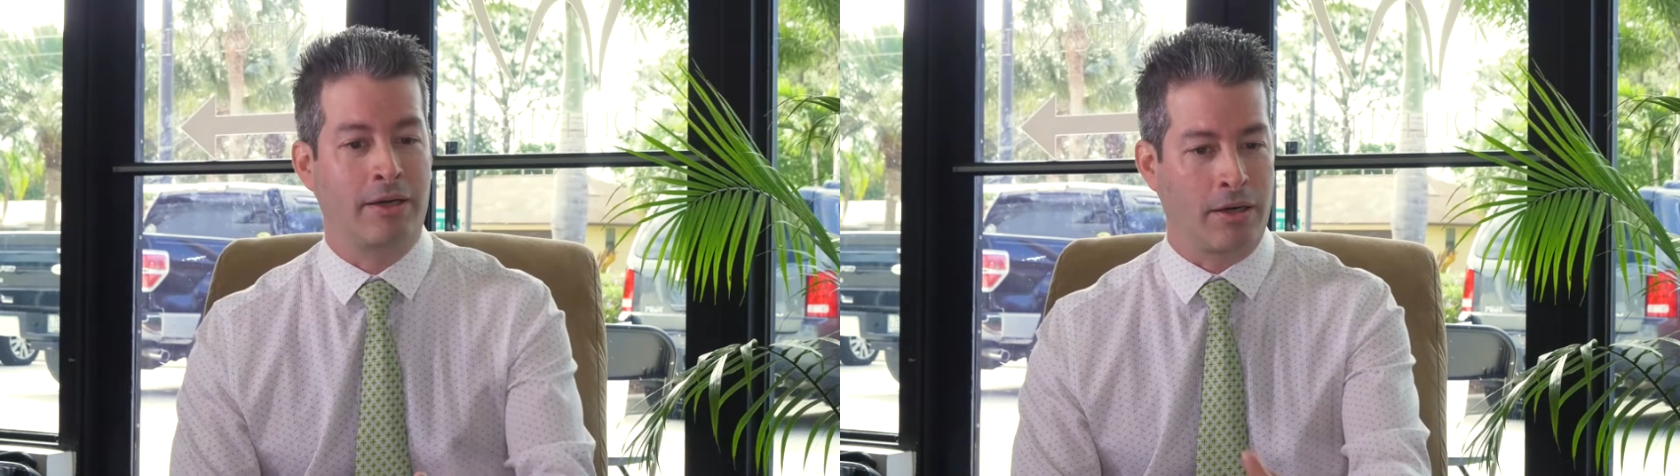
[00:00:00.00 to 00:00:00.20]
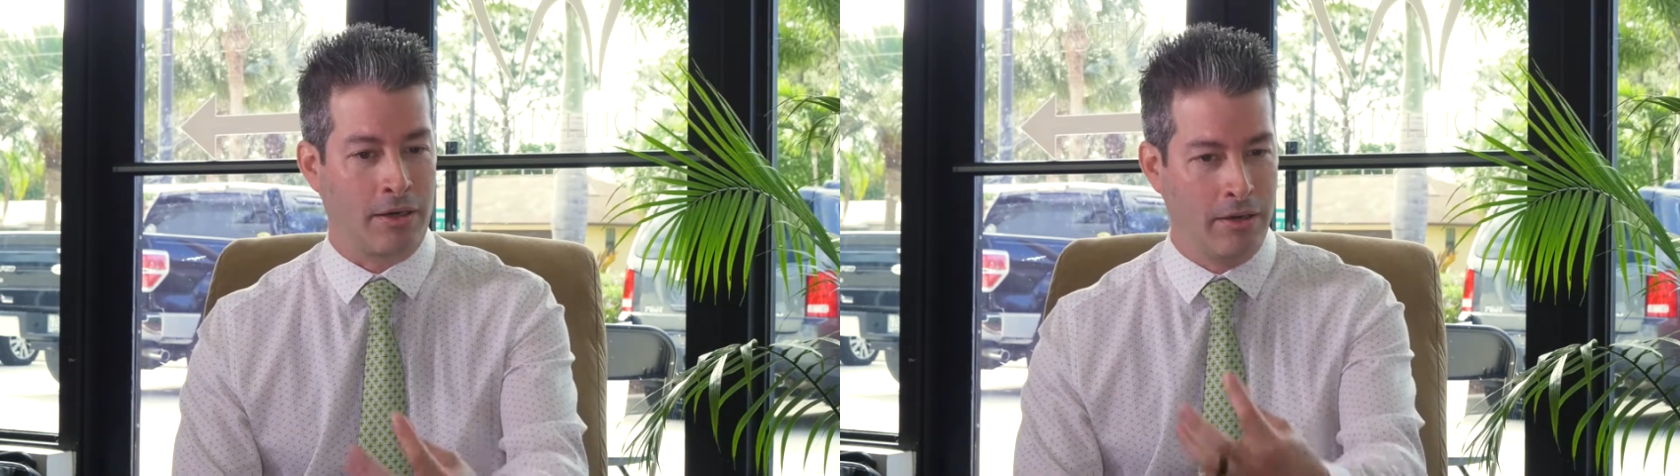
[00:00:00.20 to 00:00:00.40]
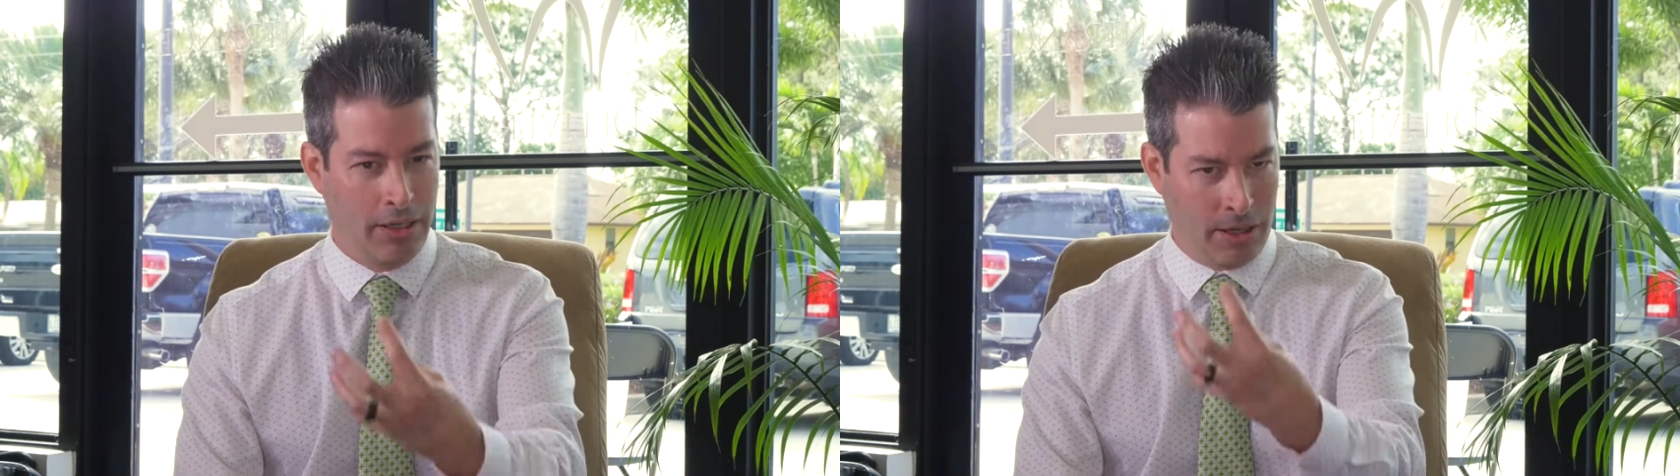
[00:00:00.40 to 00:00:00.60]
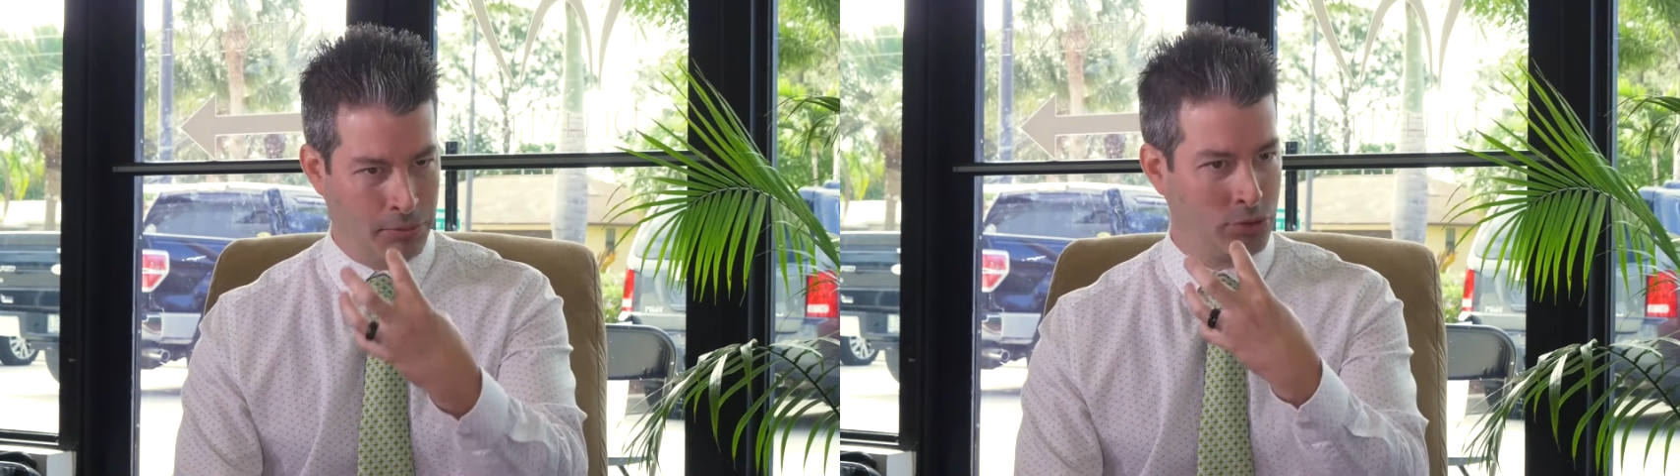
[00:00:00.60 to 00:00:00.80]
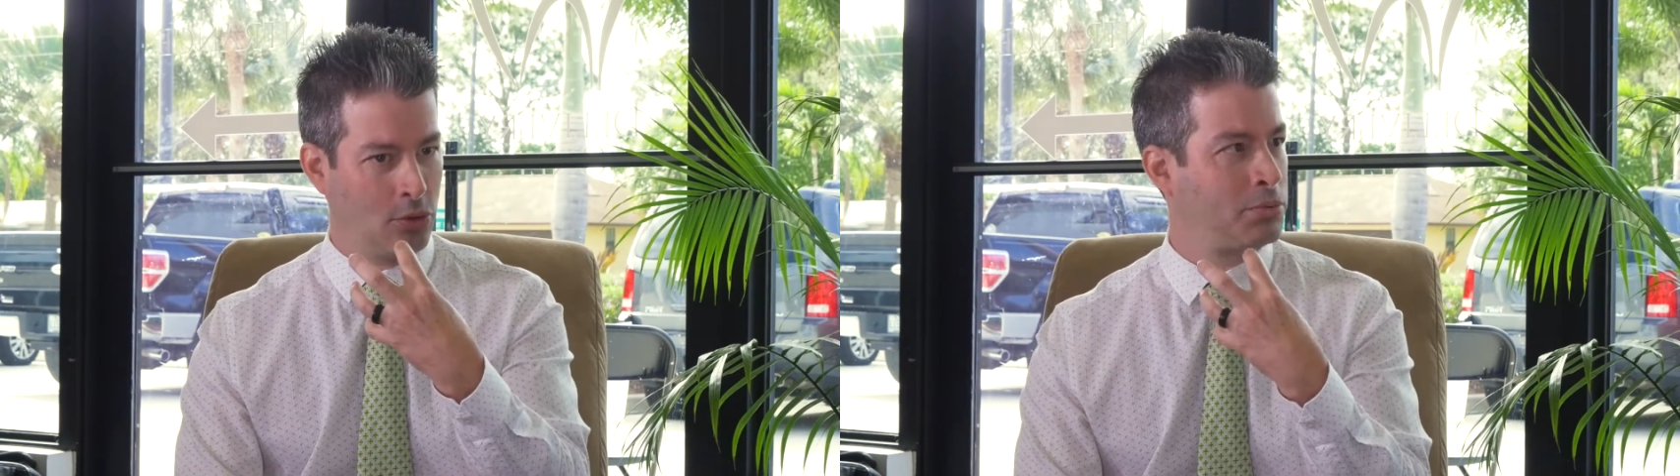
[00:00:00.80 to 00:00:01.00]
are
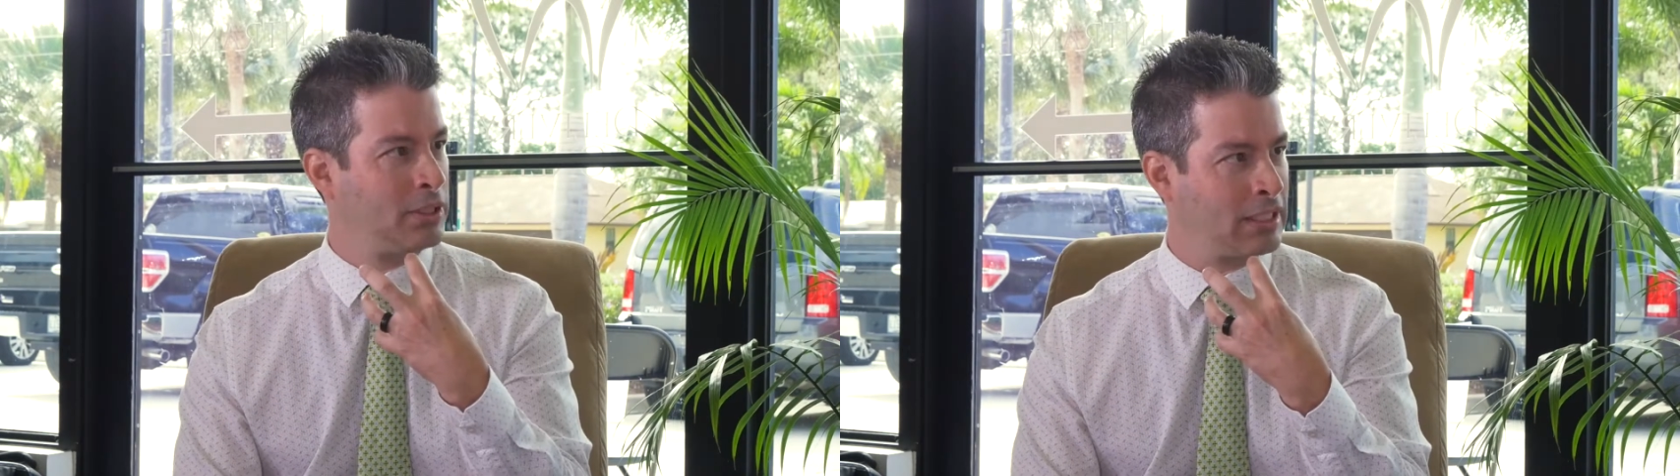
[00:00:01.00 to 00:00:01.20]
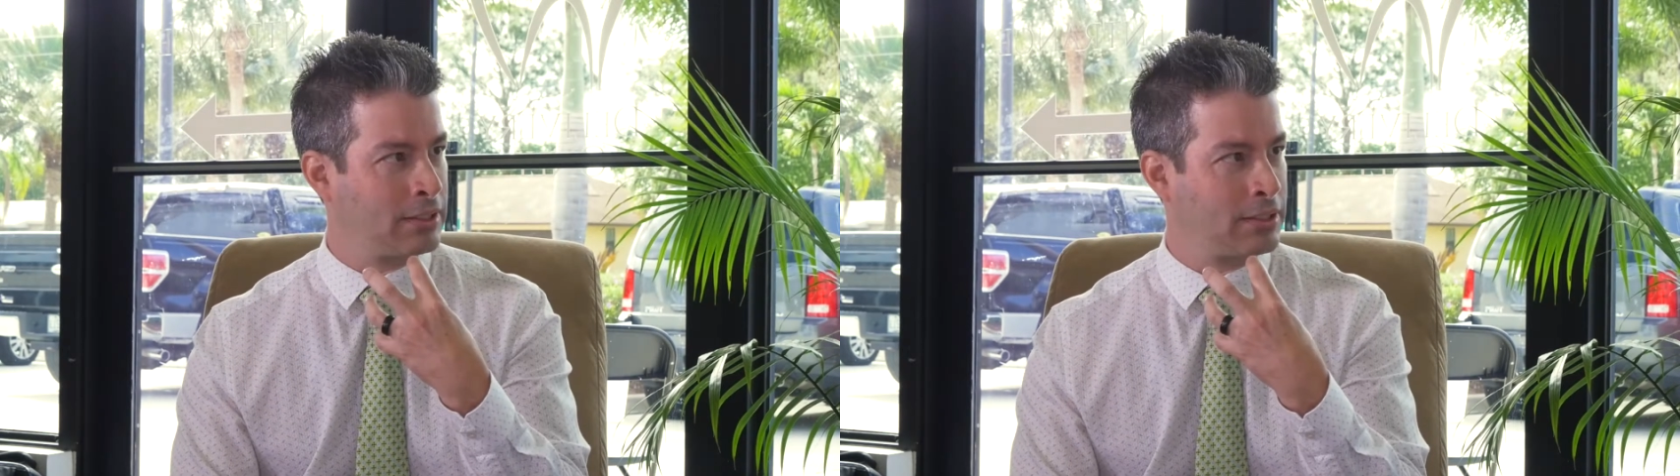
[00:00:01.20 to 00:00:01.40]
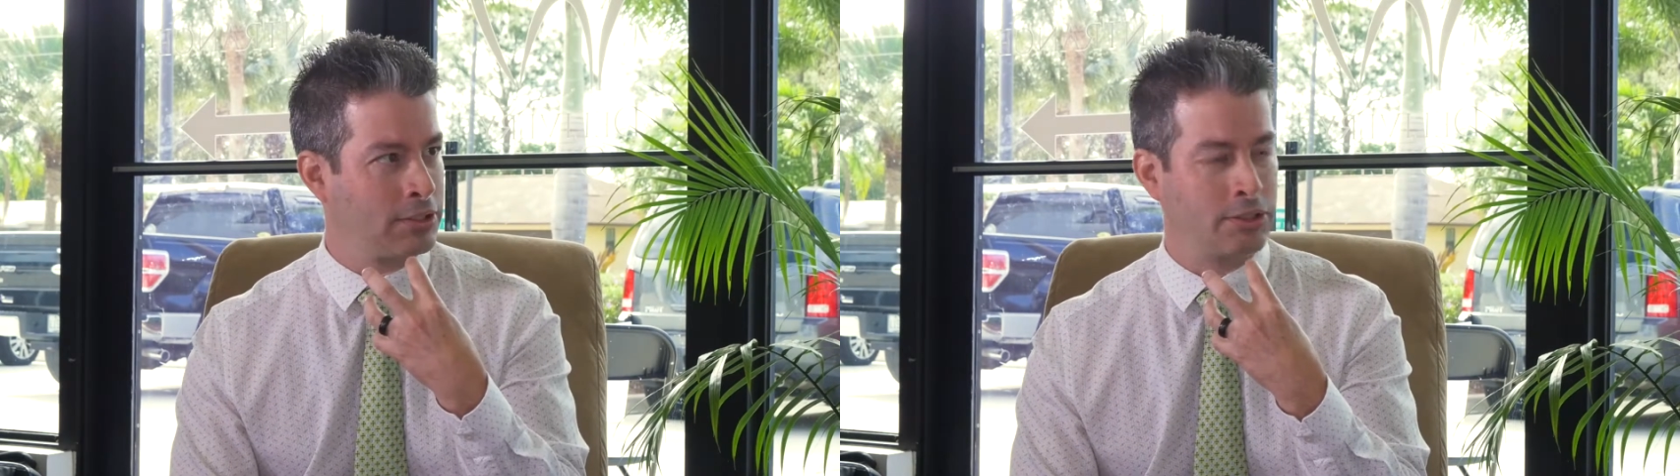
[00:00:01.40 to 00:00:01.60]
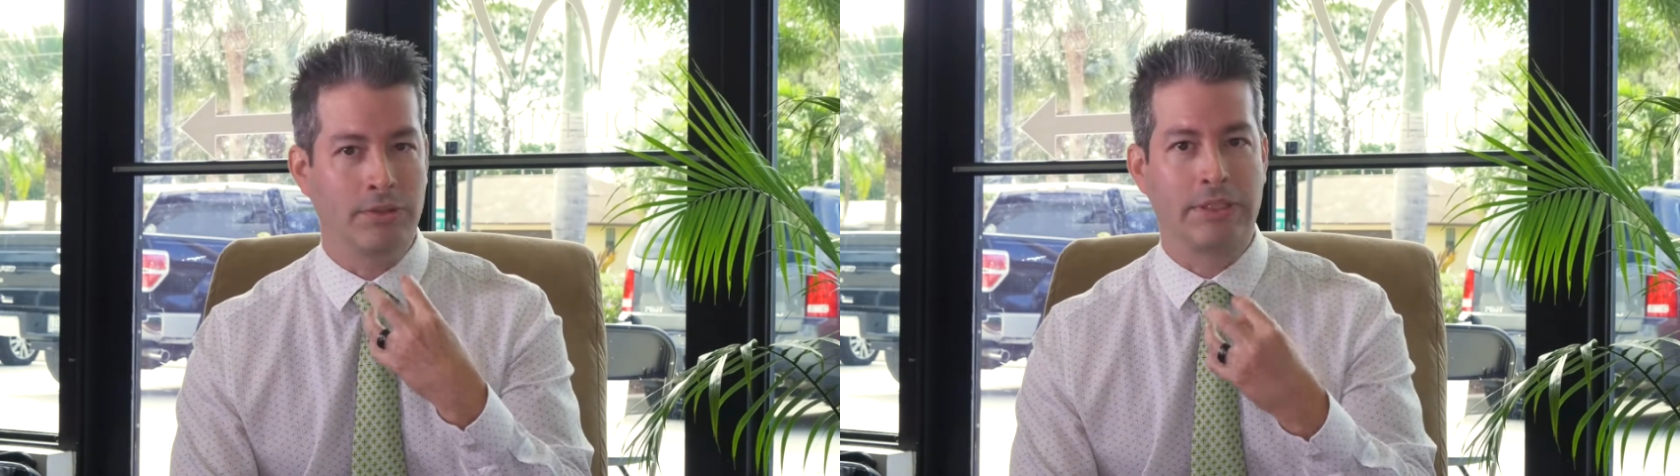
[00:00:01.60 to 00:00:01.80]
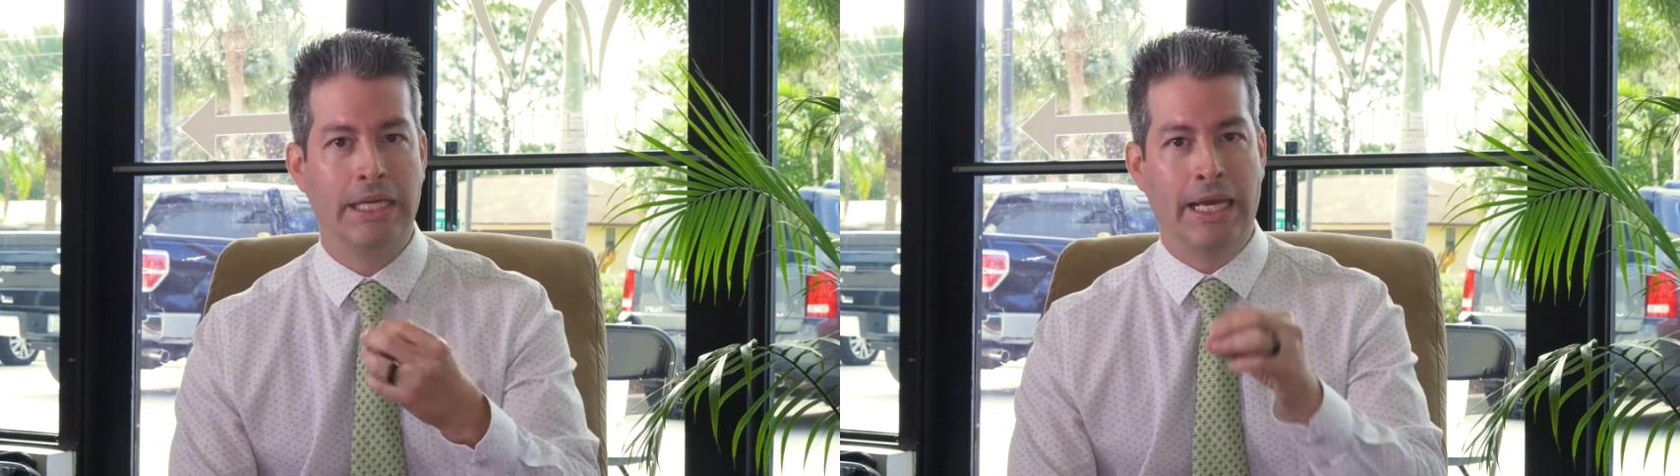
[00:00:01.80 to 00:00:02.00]
absorbed into the
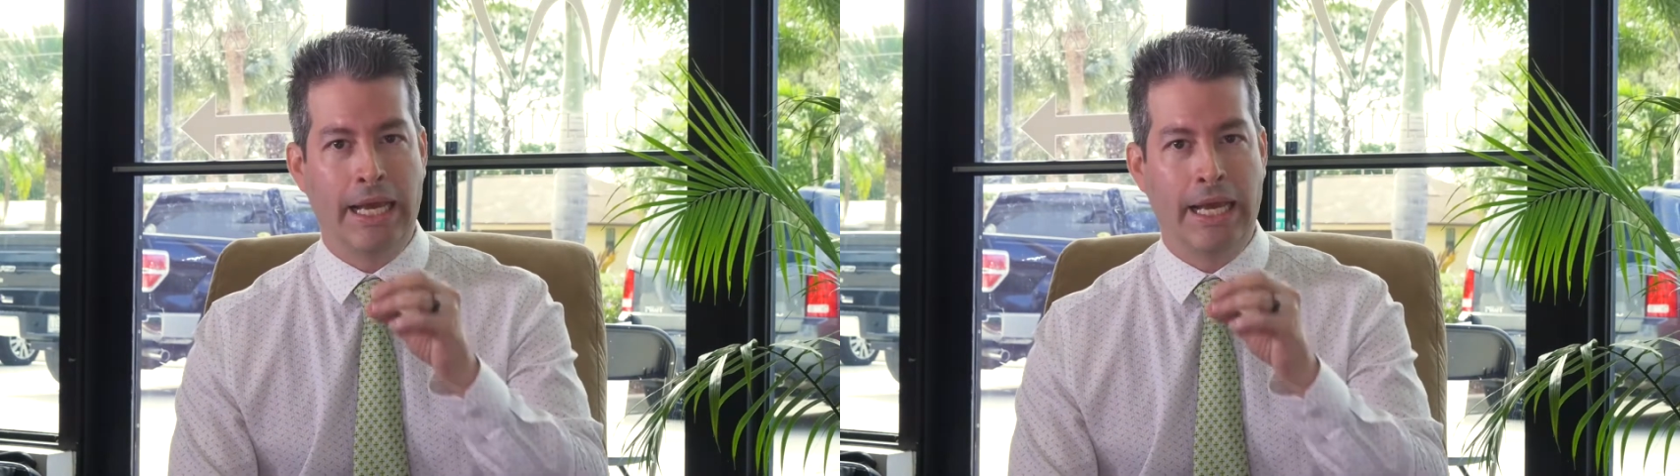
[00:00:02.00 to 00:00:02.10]
tissues,